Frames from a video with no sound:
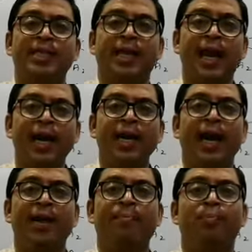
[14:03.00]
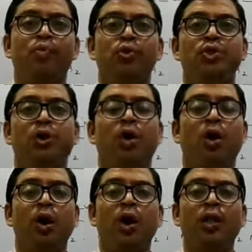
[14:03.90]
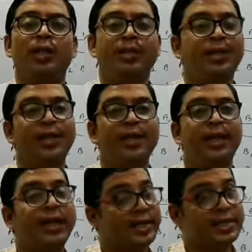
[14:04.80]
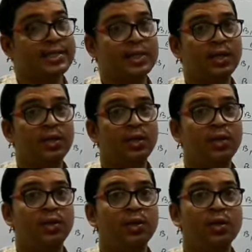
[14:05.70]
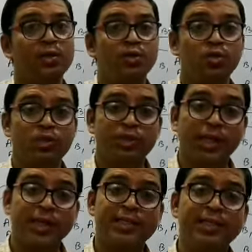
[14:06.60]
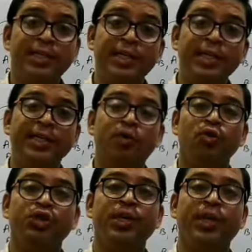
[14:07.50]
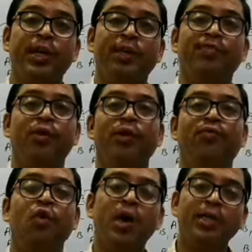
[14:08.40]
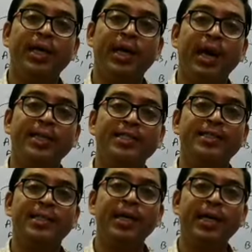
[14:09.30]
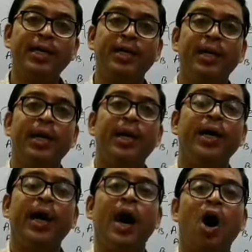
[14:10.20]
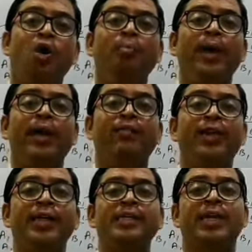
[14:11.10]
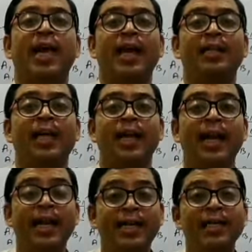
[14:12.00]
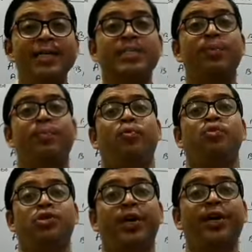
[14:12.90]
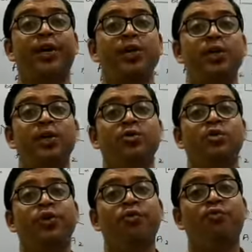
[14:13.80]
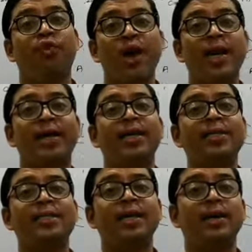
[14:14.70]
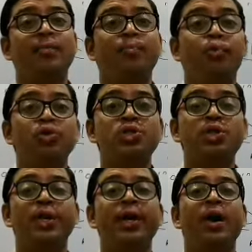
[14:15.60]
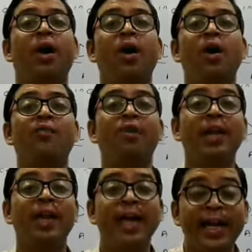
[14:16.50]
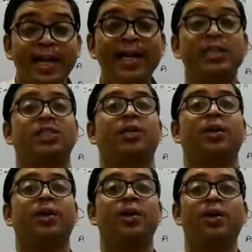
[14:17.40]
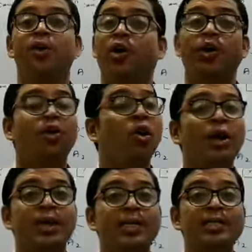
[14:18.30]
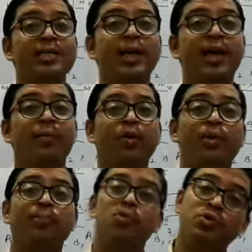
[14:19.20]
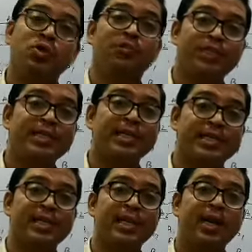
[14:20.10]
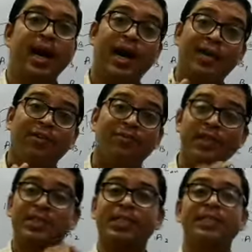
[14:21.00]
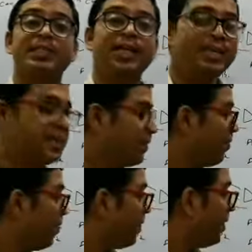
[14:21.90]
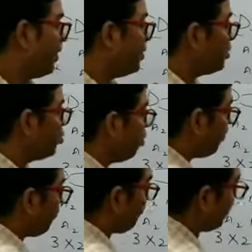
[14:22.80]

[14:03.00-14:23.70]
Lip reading: can I post all the 3 letters? So just read the question carefully. What they are asking, in how many ways can the letters be posted? So your work is posting of letters. You are not concerned about the post offices at the first instance. So